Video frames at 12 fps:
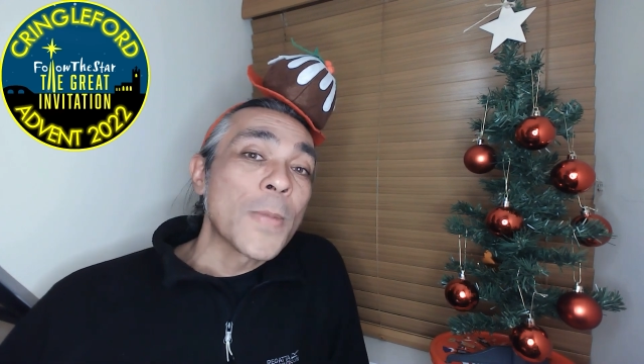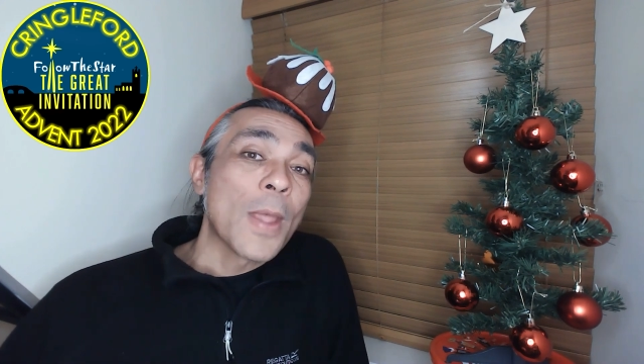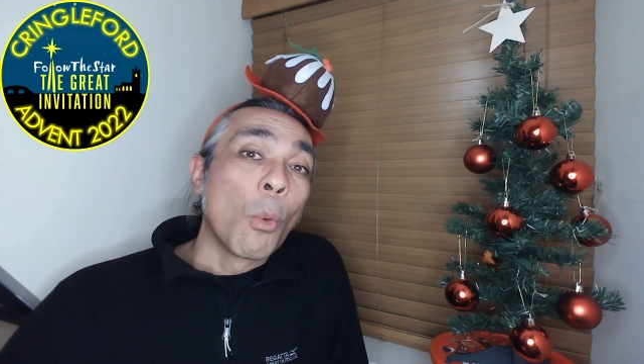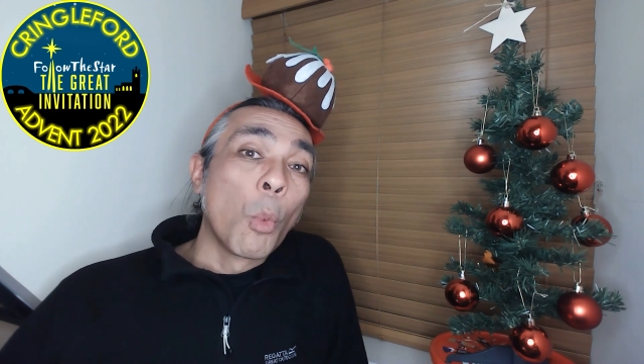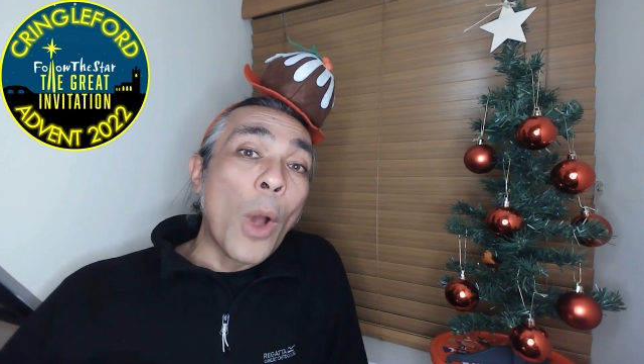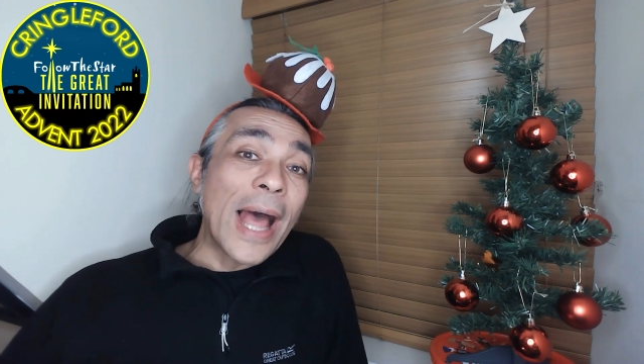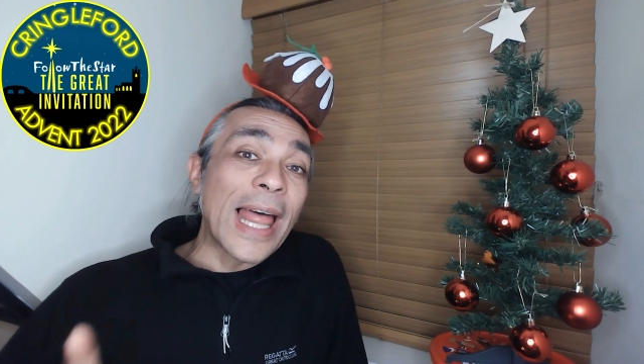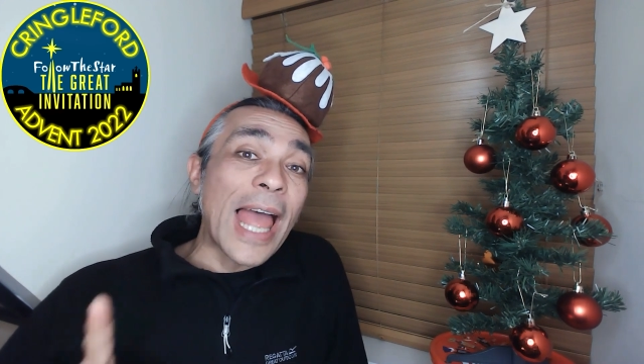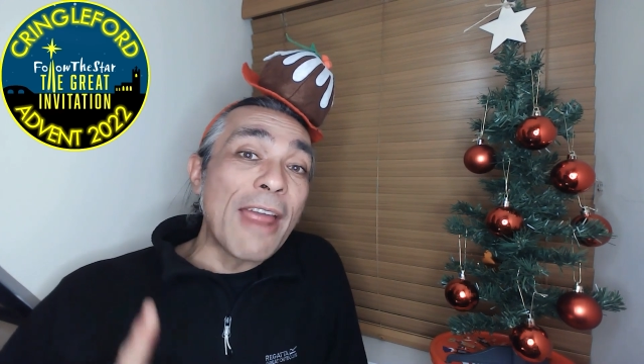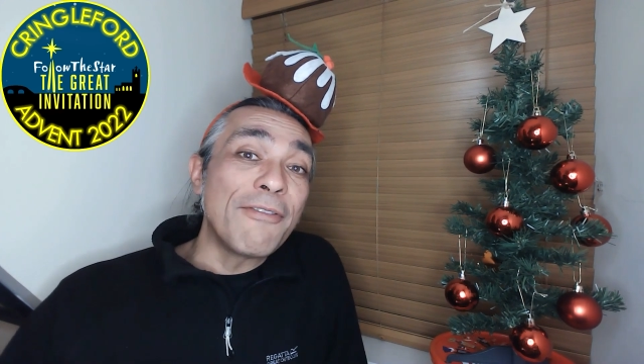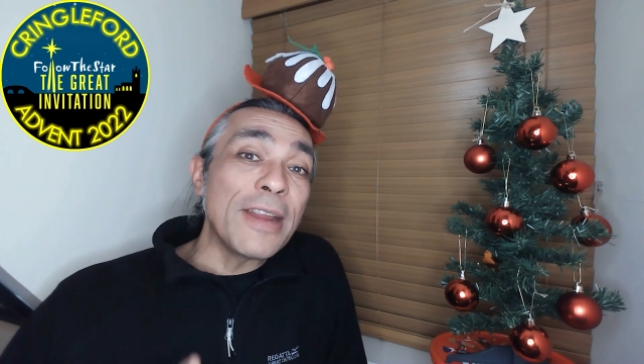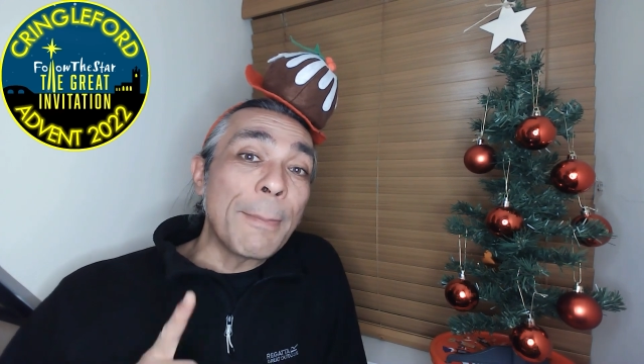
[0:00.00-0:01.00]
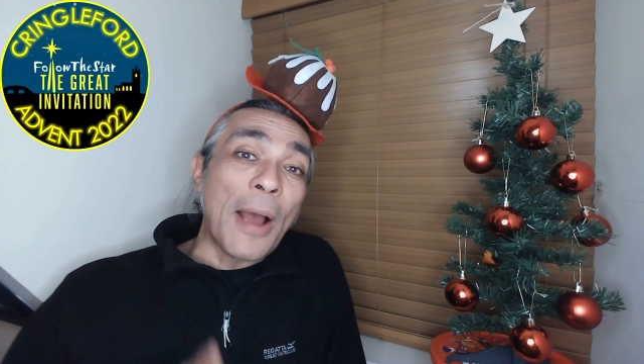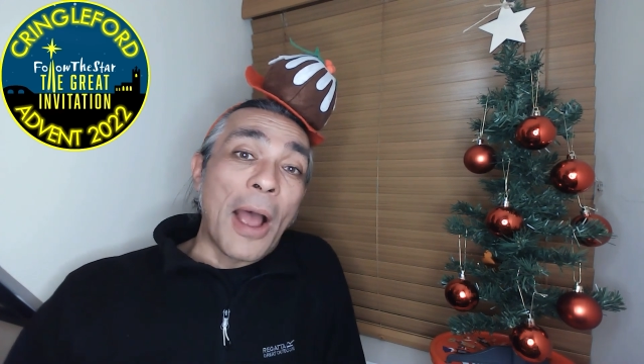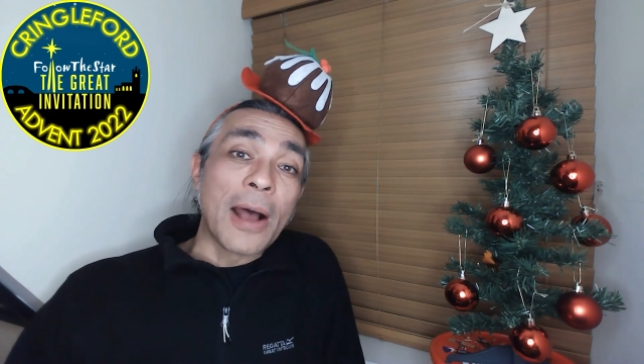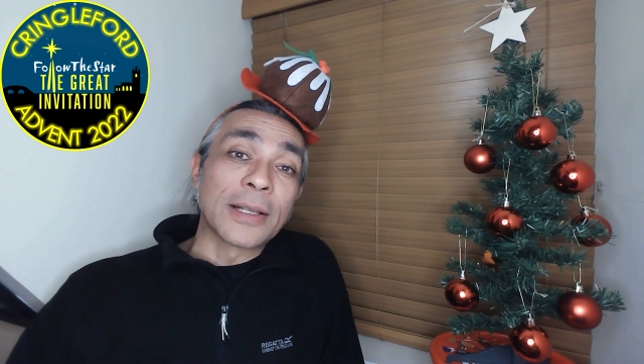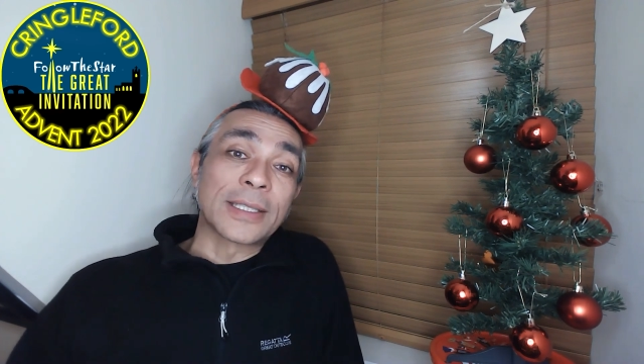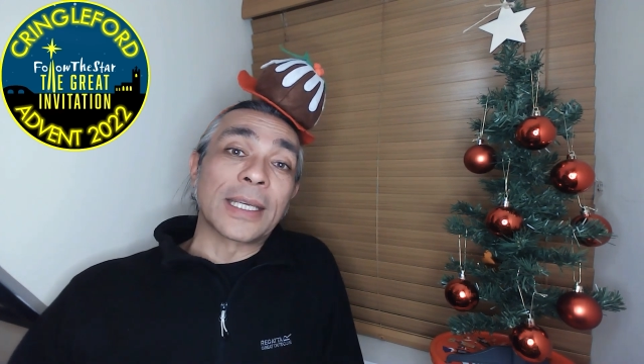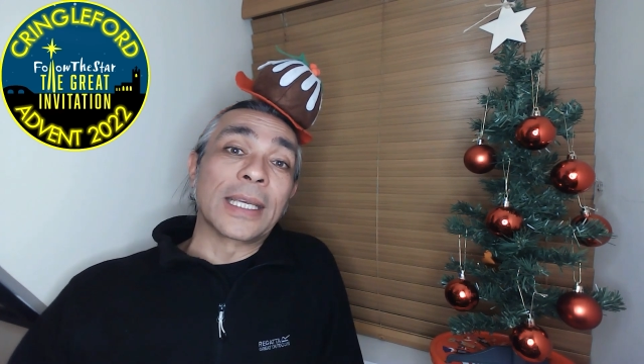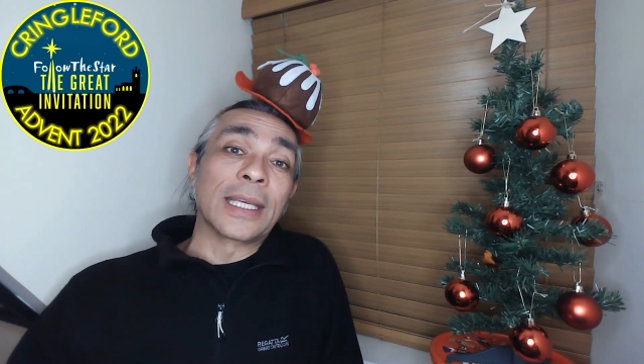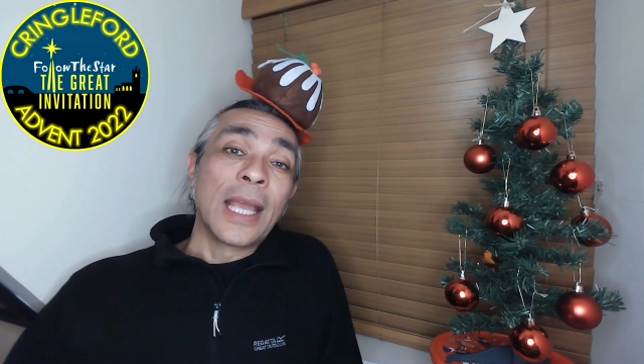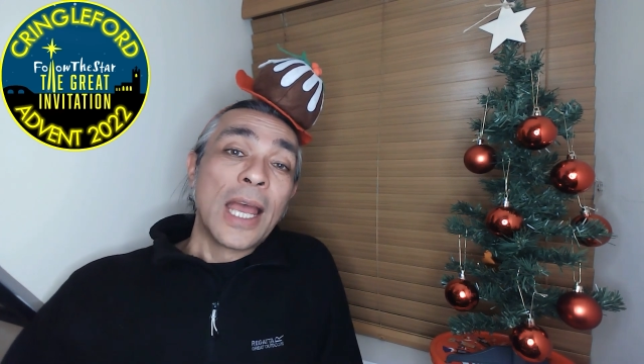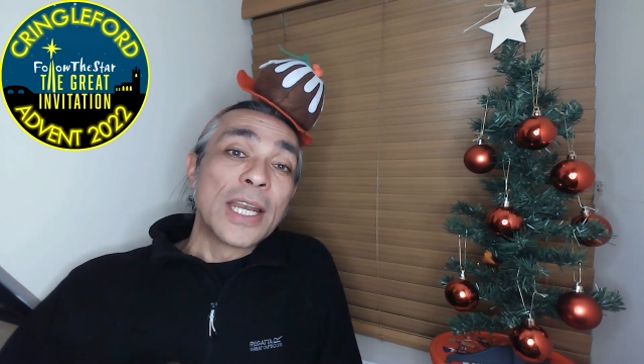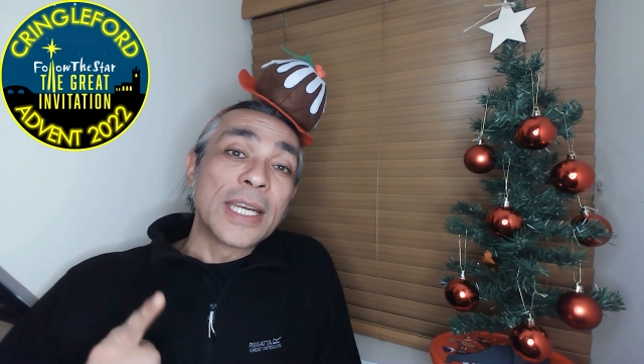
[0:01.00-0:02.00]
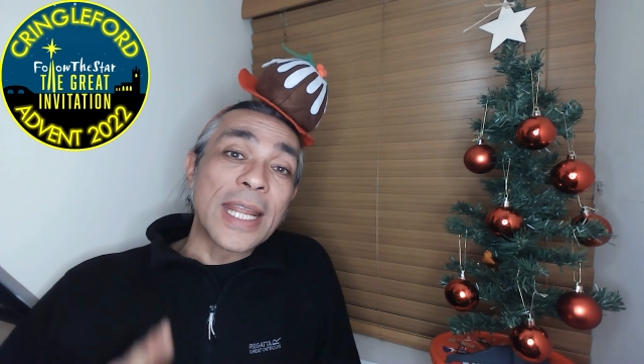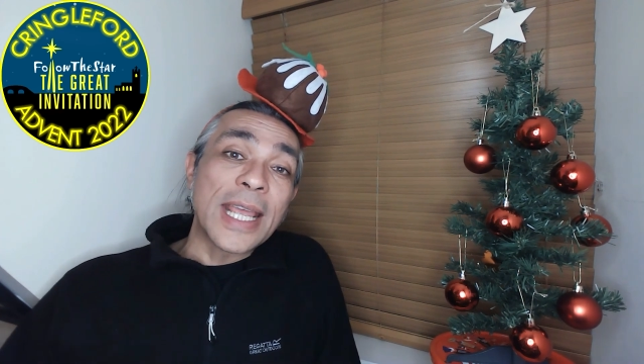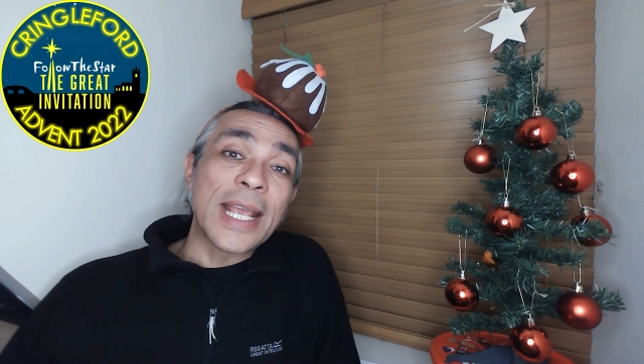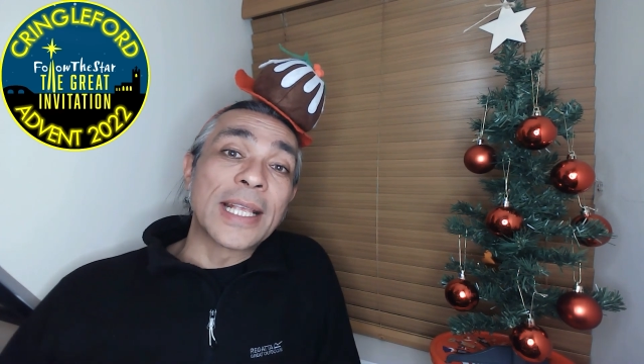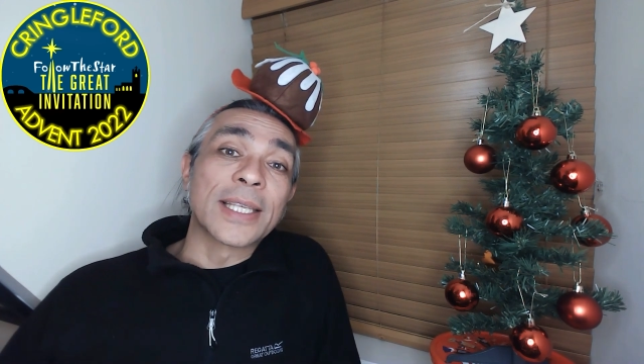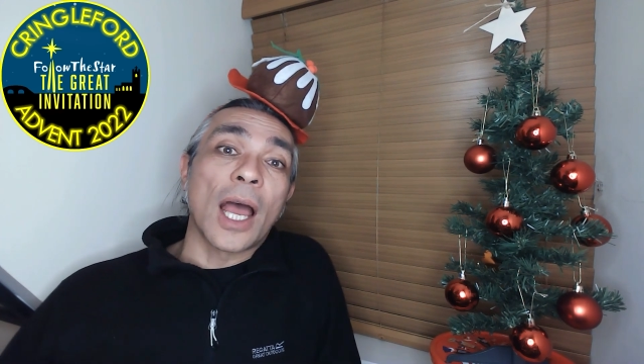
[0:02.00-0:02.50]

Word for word: Well, every party needs